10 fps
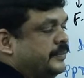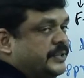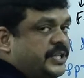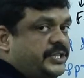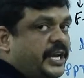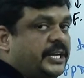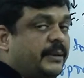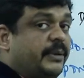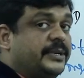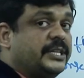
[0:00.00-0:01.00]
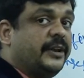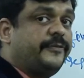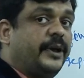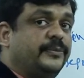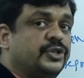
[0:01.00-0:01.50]
Just take time limits are
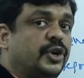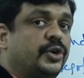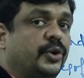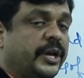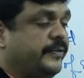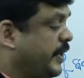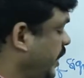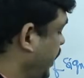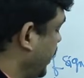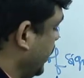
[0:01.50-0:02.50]
from 0 to infinity.